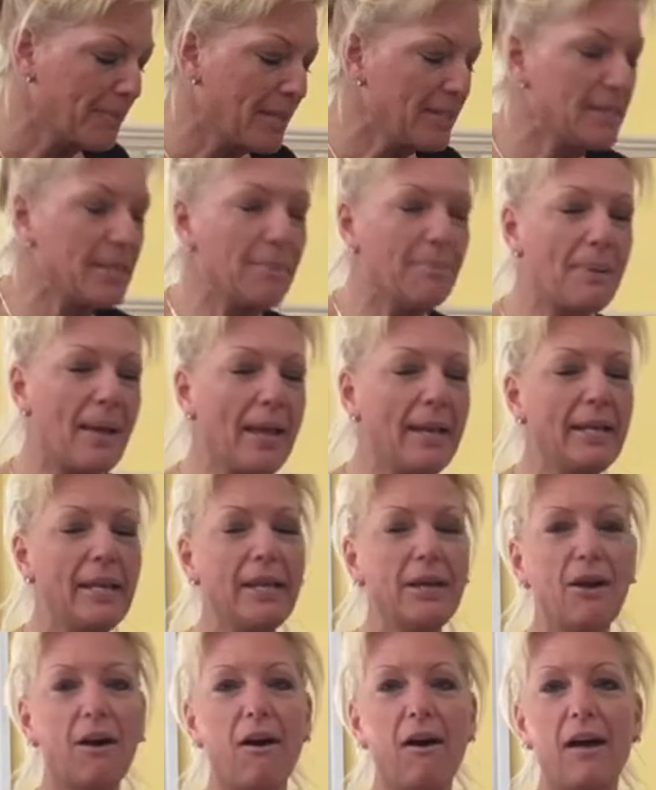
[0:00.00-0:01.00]

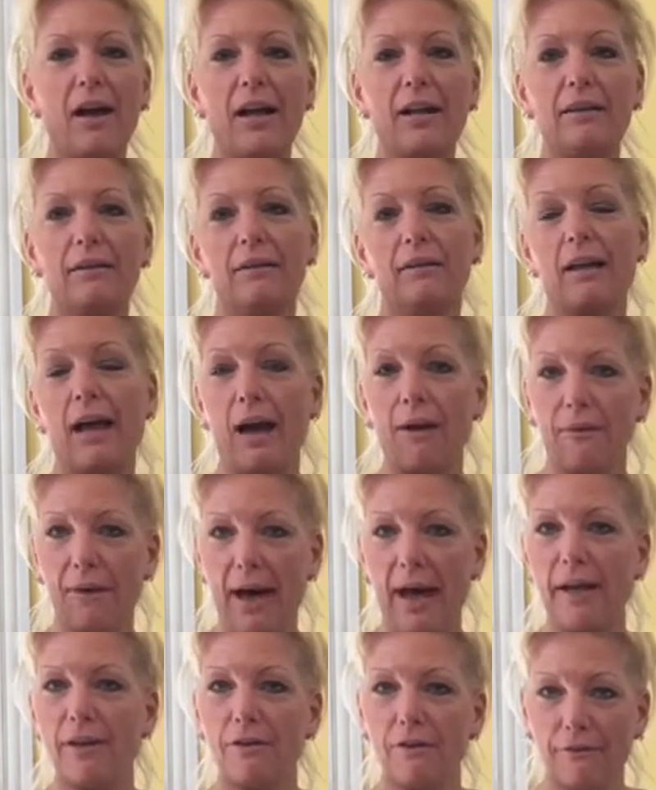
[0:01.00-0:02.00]
depending on how
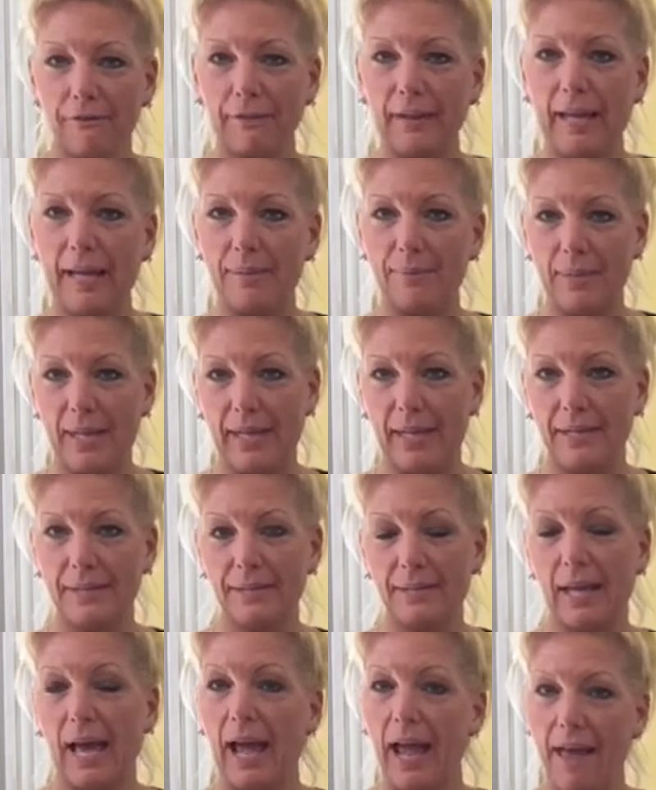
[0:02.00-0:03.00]
high your flame
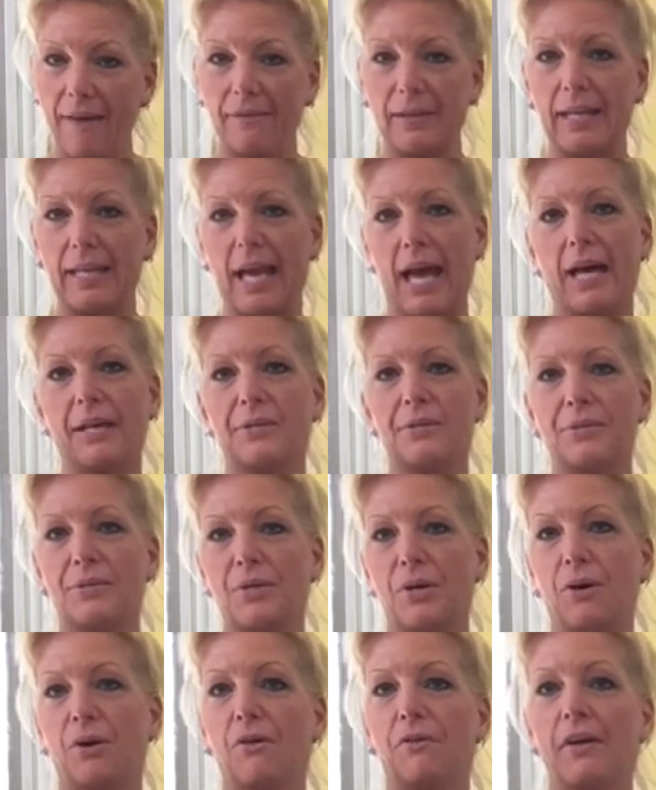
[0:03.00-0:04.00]
is, I have a gas
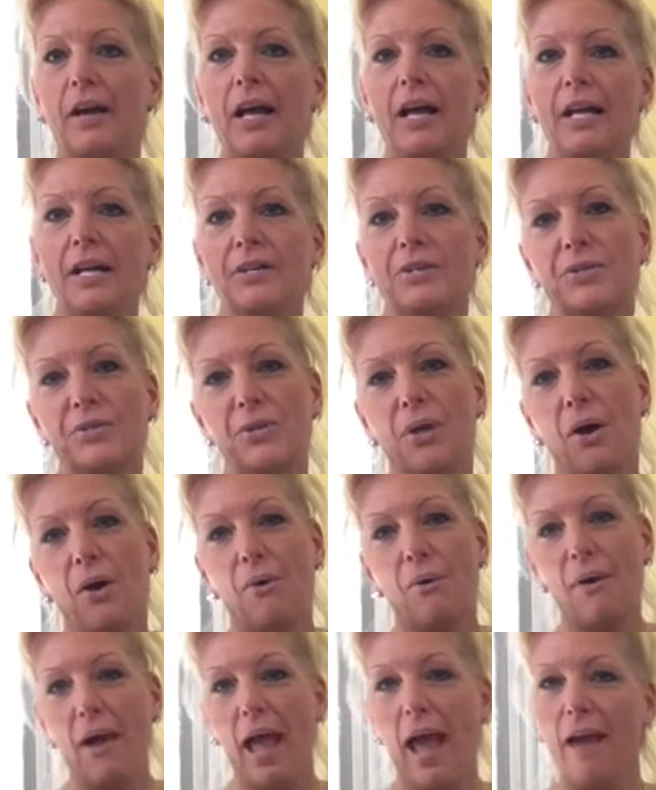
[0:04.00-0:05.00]
stove,
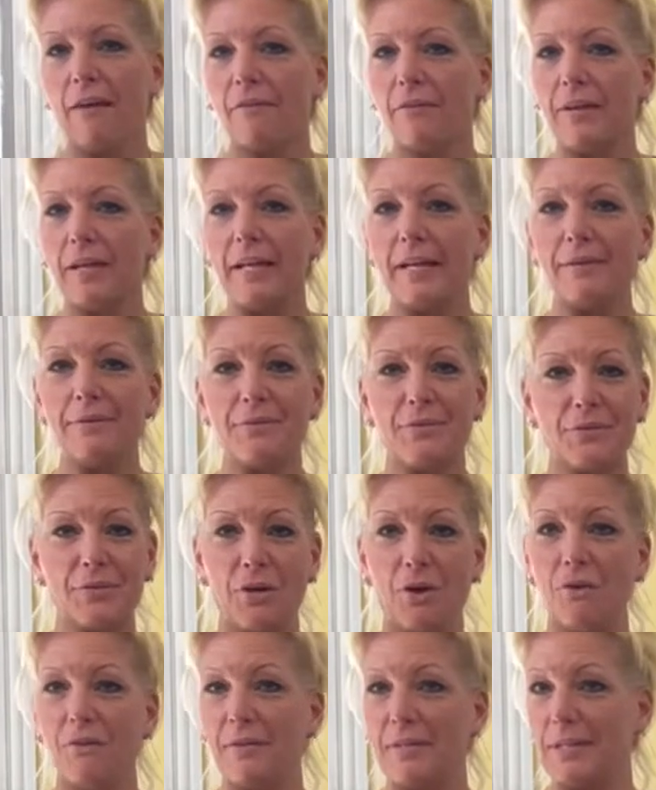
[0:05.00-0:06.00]
so every
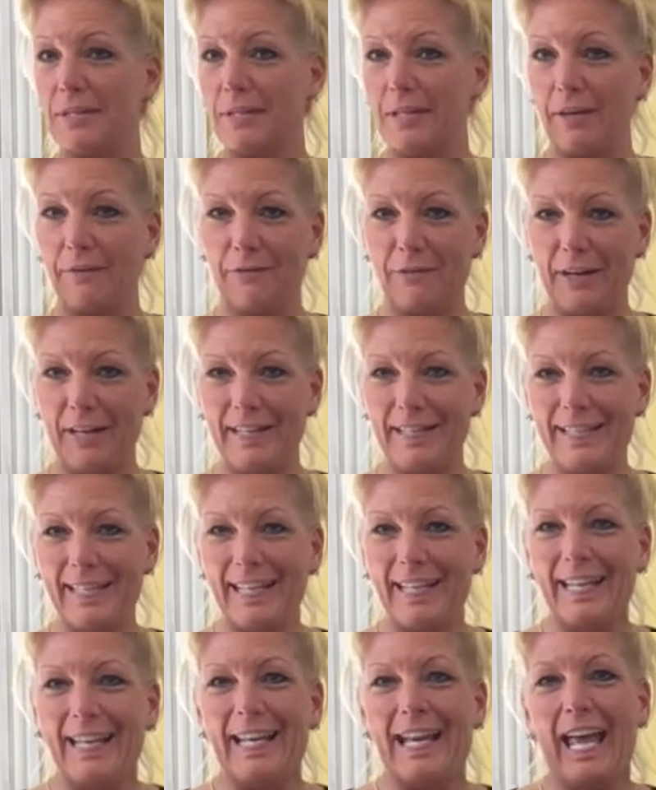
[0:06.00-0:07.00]
stove is different
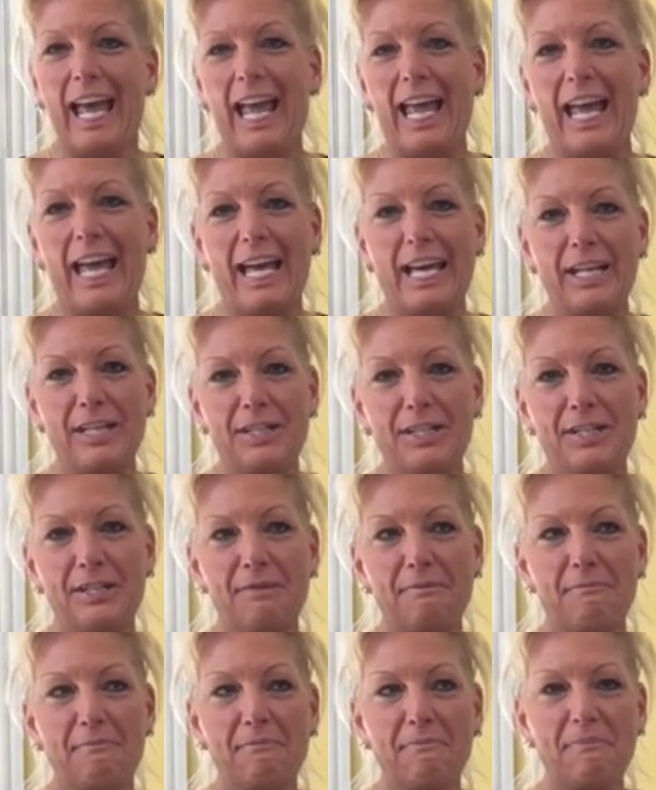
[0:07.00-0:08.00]
and
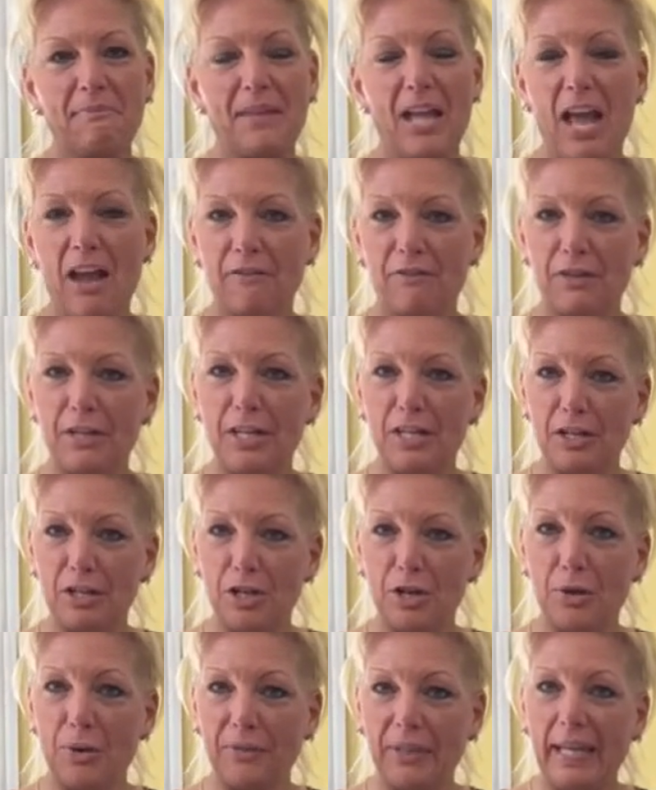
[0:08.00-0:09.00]
every,
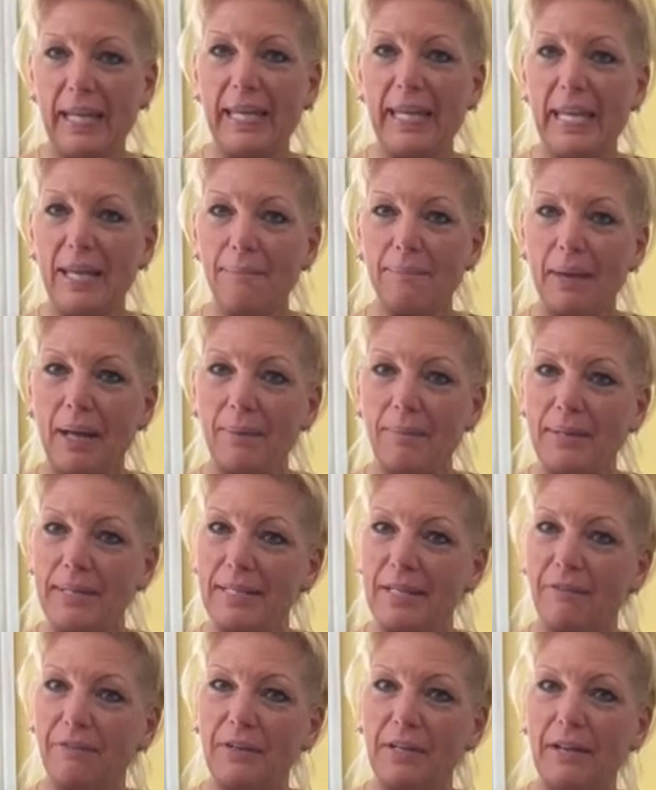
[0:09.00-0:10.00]
you know, the heat might be
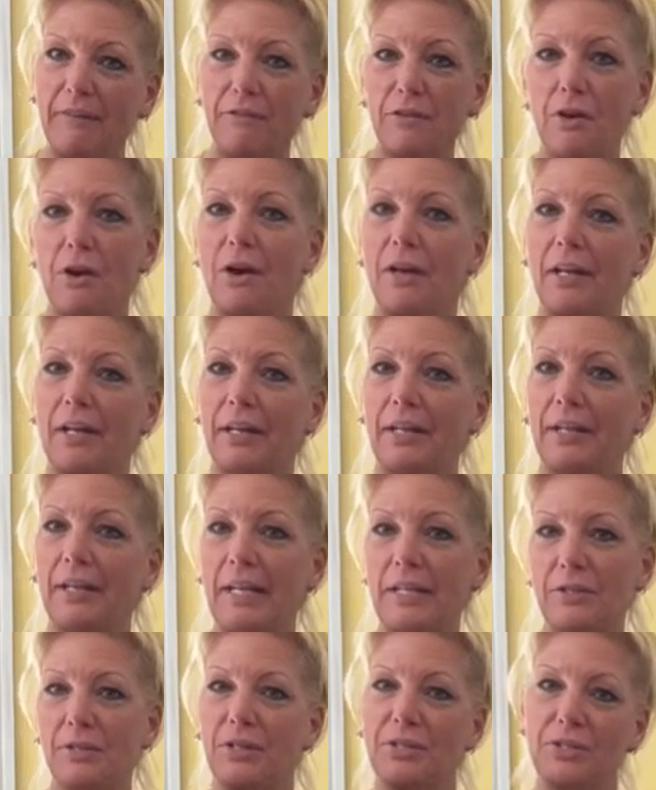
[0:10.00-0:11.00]
different if you're on an
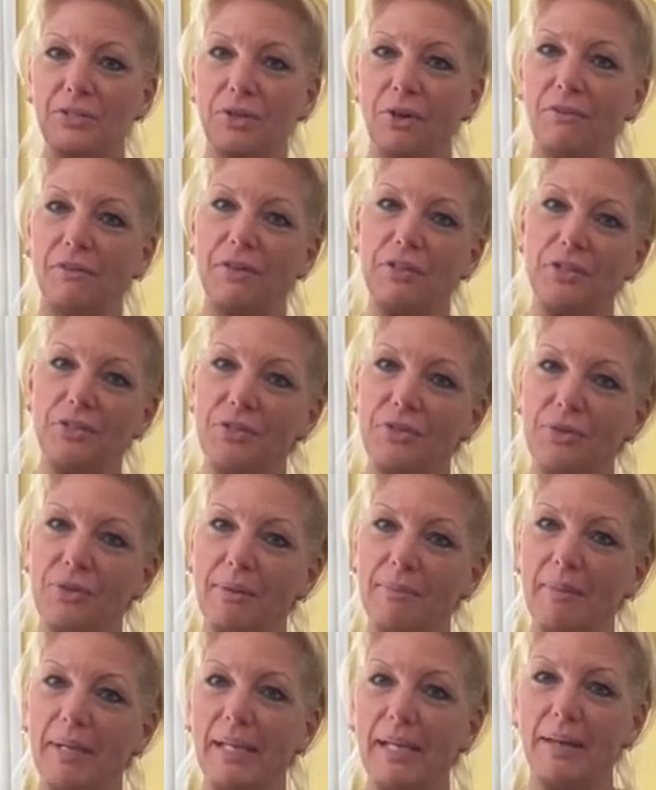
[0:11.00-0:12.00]
electric stove and you do
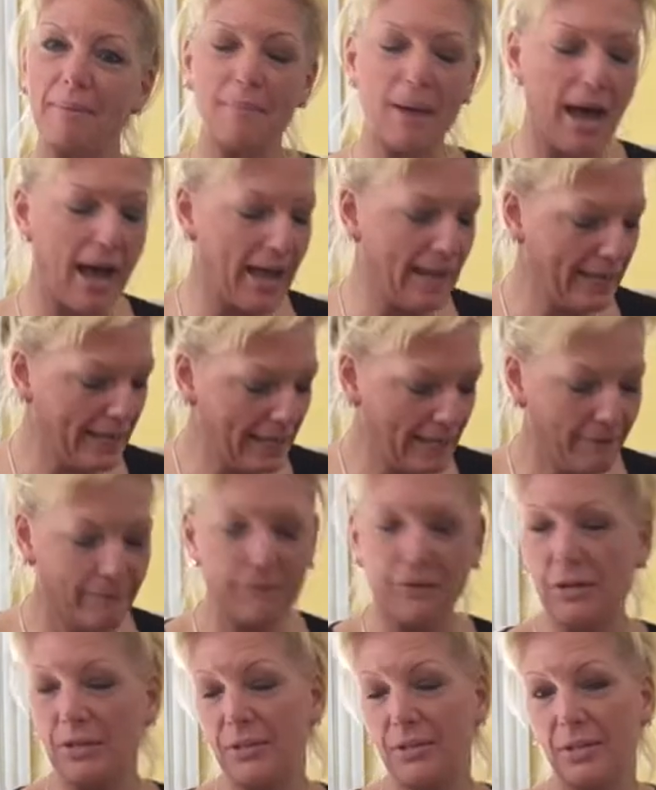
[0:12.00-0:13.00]
the medium high heat
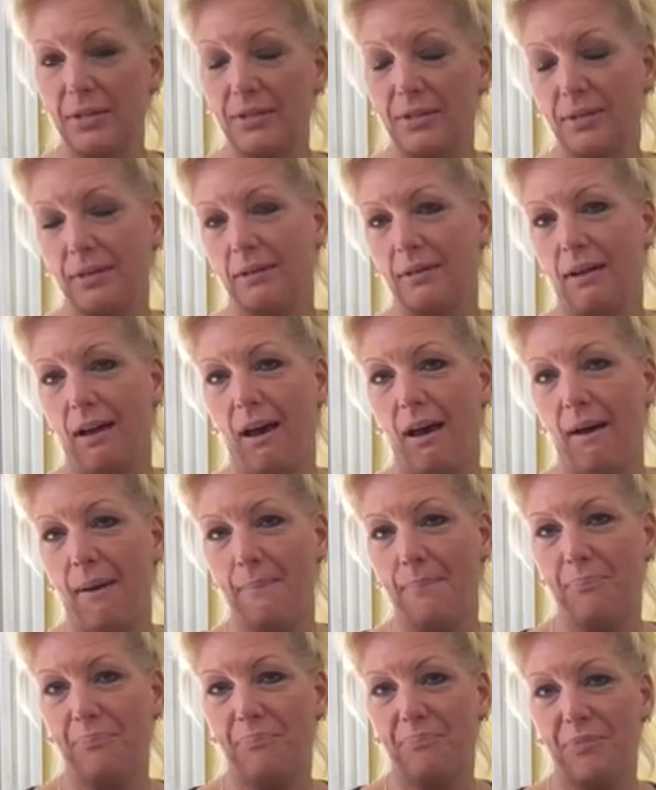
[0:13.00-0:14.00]
versus
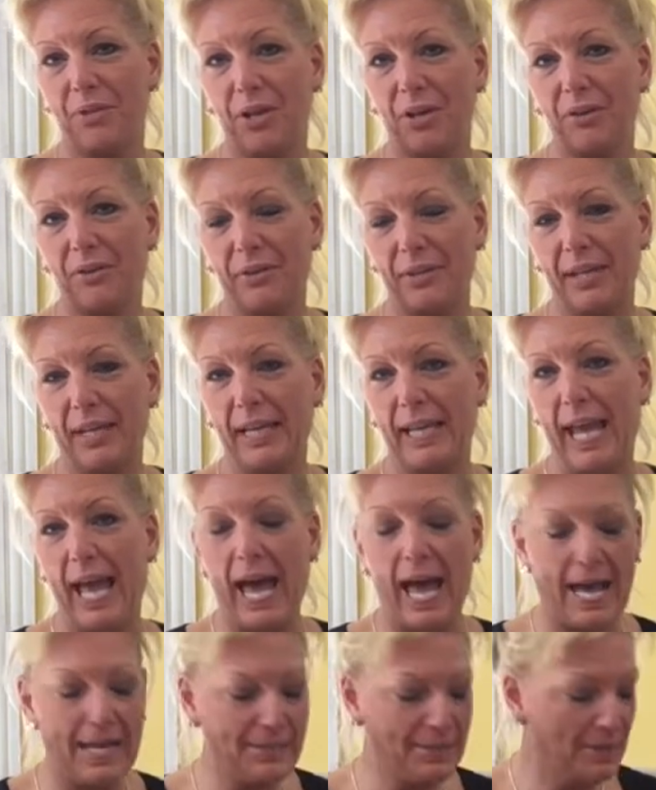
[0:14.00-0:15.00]
um, the, the
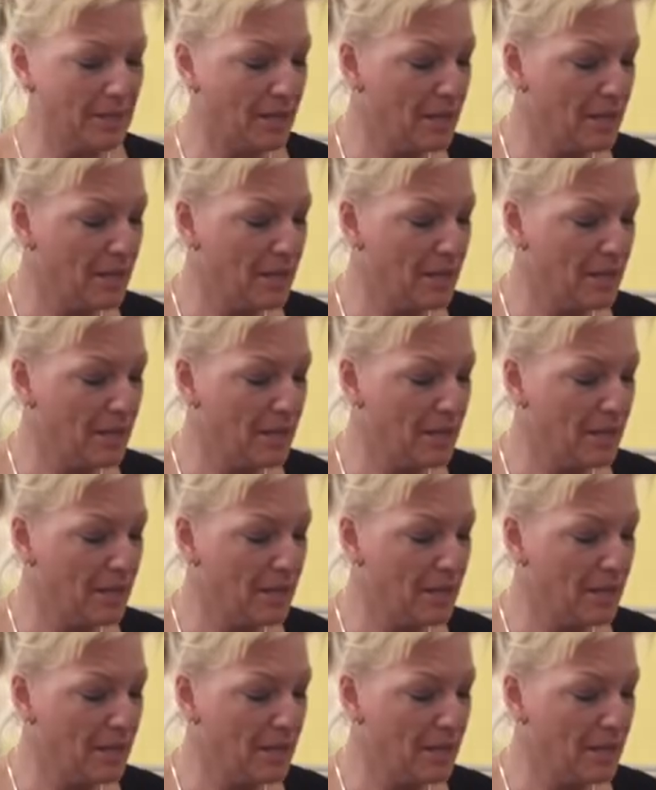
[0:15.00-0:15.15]
gas.